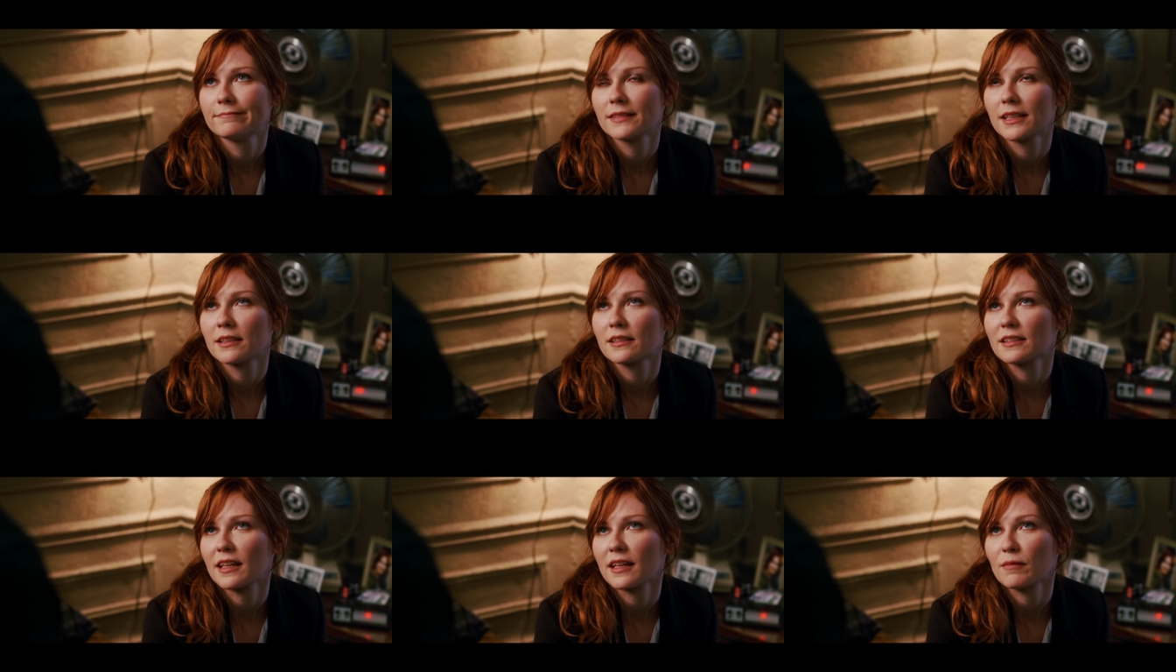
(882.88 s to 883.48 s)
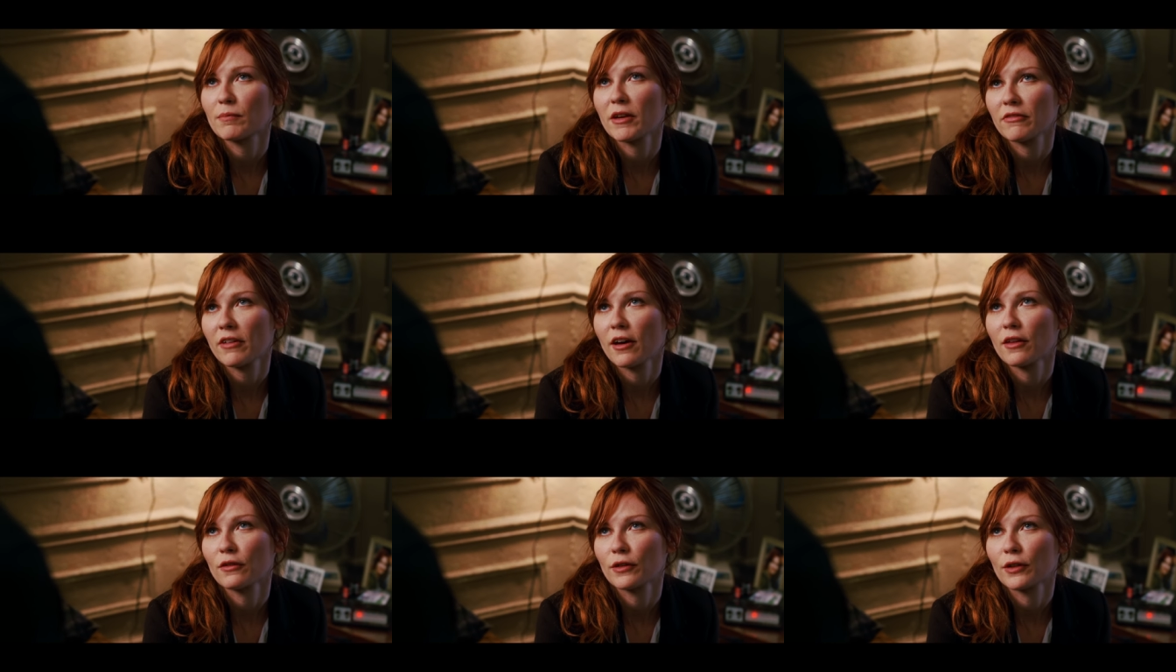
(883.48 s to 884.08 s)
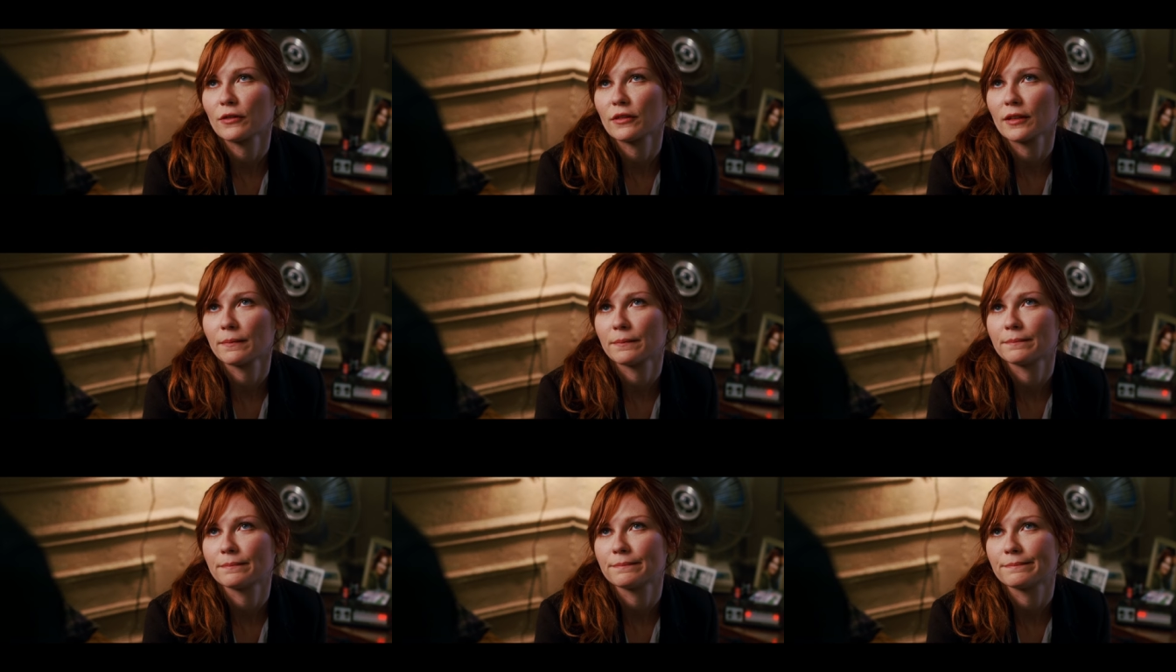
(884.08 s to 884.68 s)
and it's like my father wrote them.
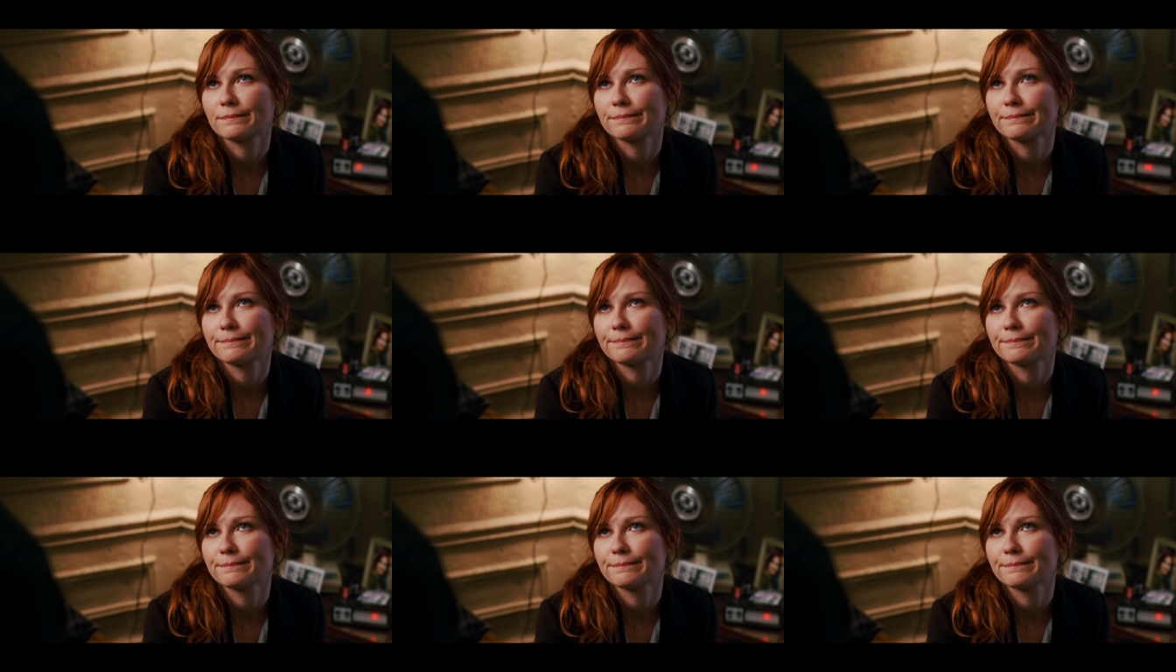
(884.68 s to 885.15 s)
You're trash!